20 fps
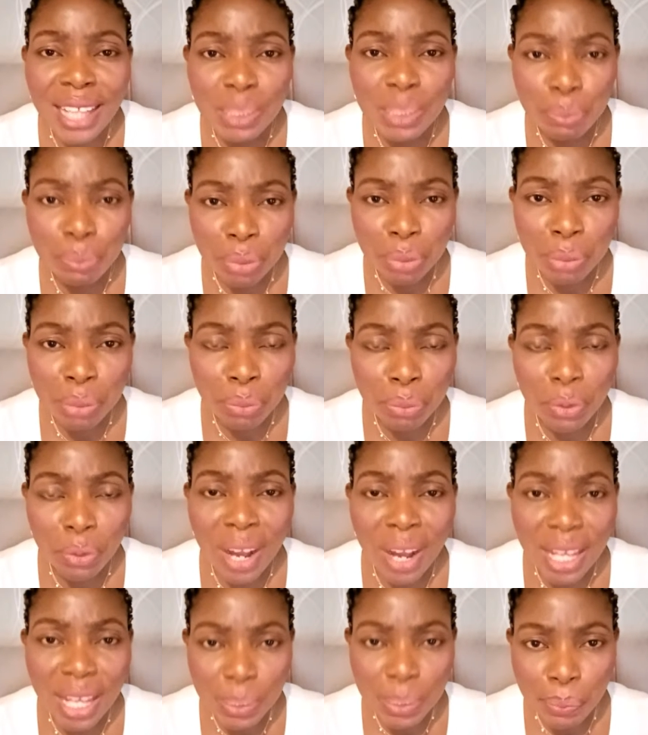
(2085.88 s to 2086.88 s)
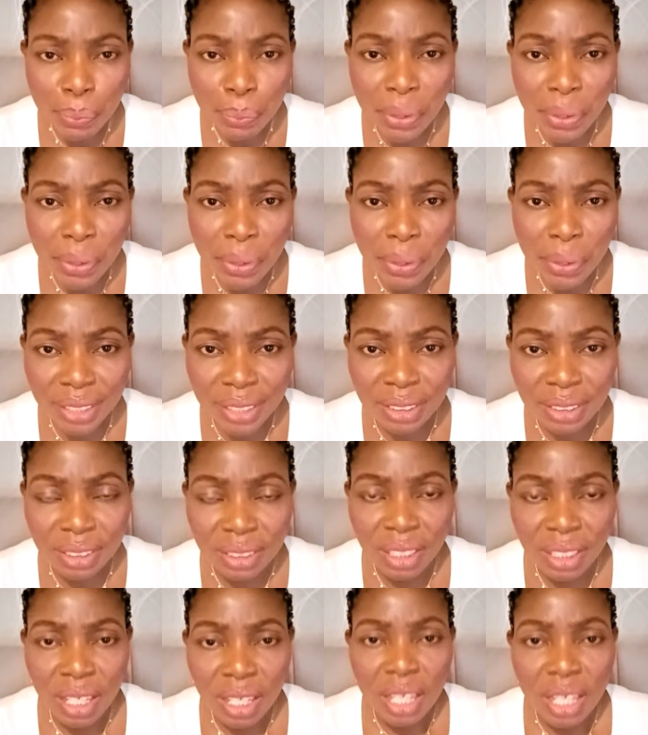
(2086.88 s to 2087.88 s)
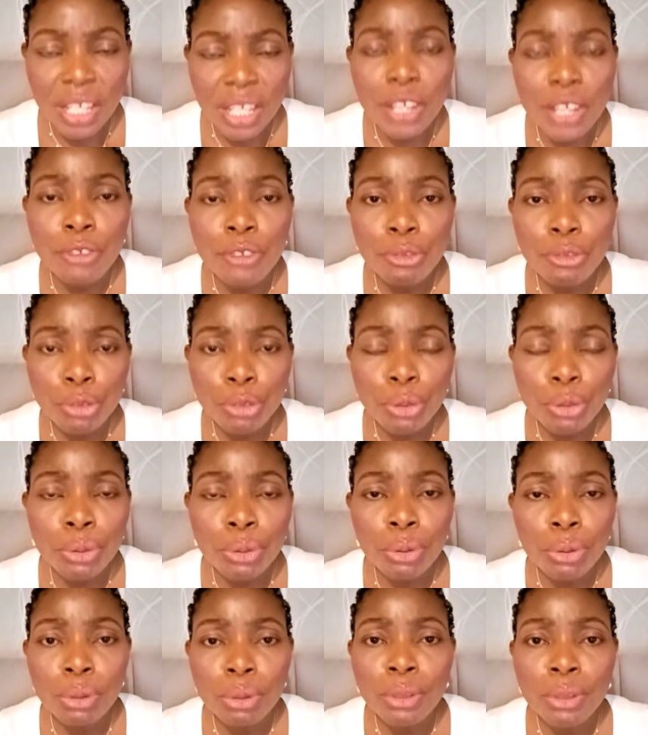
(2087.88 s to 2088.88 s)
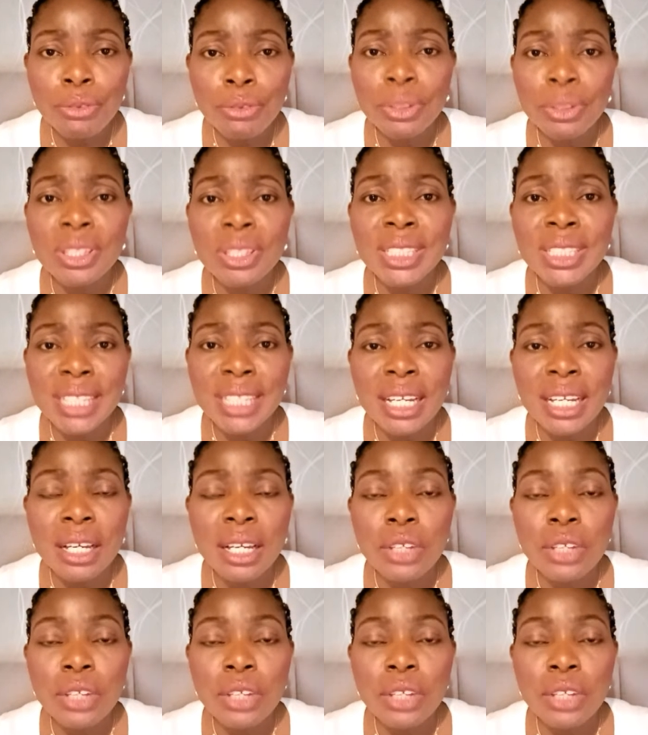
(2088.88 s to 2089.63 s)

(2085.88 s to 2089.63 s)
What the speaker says: people, ask parents. If you know say